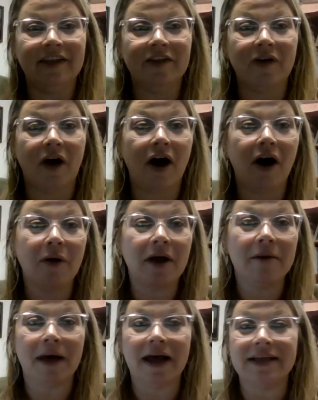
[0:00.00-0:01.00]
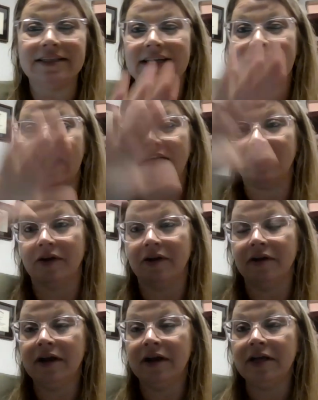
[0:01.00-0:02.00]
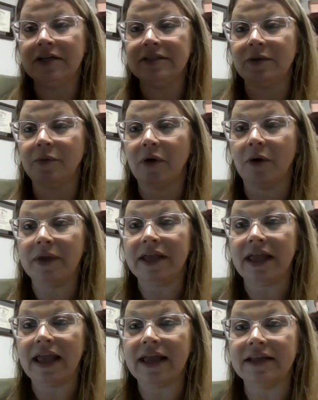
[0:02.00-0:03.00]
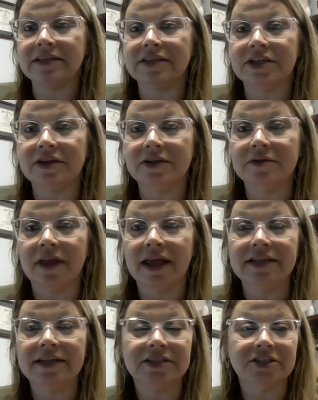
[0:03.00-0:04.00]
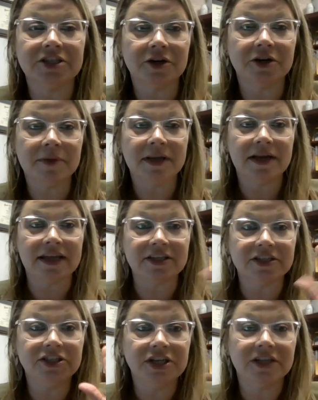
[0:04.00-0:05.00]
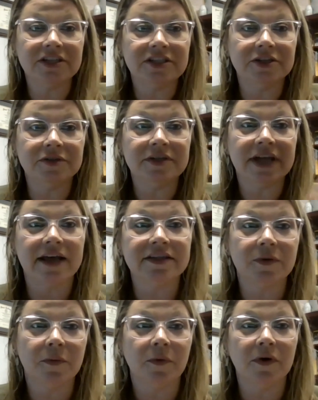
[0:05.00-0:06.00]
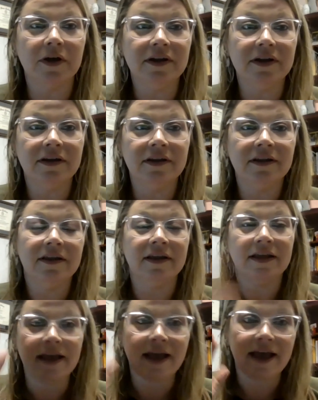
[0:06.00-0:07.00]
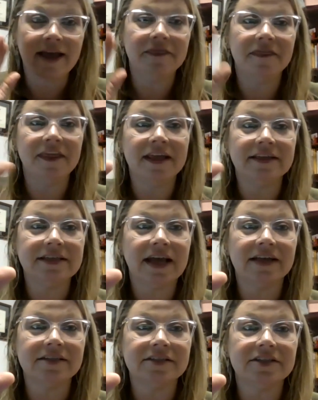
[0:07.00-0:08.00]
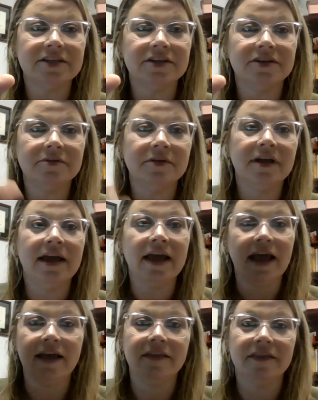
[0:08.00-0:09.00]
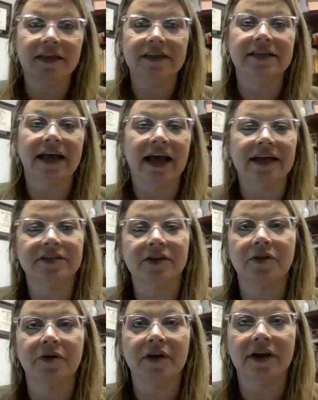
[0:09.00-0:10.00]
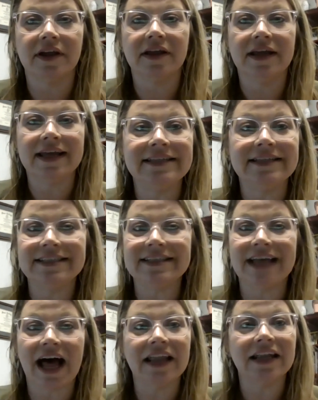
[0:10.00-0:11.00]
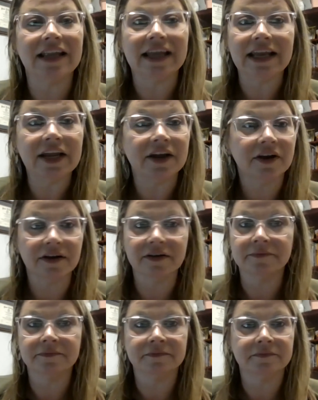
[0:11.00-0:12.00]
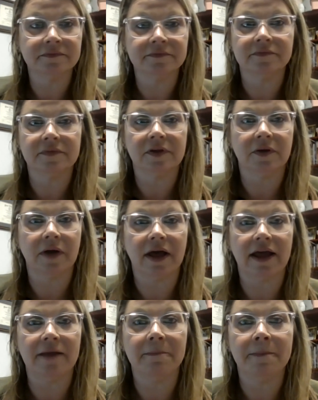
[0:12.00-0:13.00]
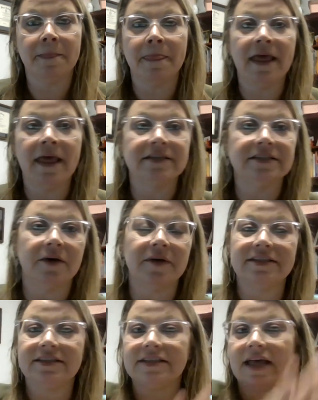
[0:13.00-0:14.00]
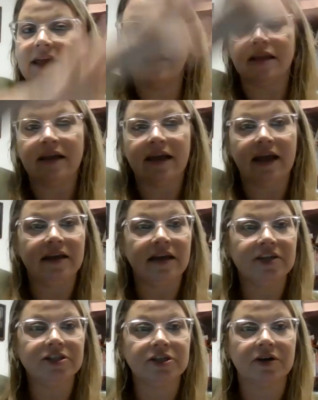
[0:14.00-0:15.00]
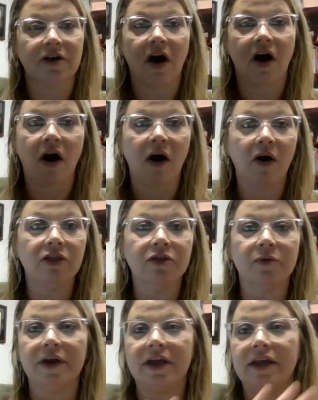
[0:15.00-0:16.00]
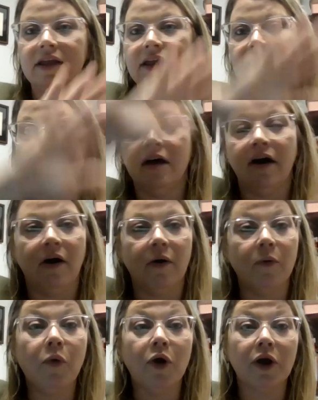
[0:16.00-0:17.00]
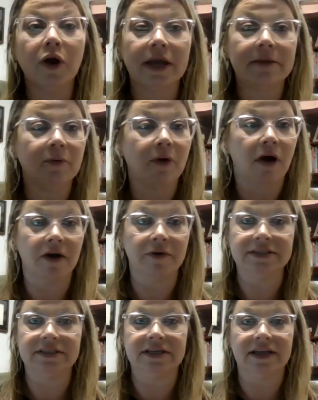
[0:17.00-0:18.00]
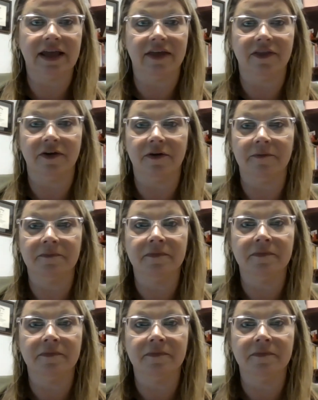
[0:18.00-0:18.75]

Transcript: They're all combined together so, what we can't do, ladies and gentlemen, is just do task one and then task two and then task three. It's not linear. Okay. So, it's cyclic in nature. All three are working progress together.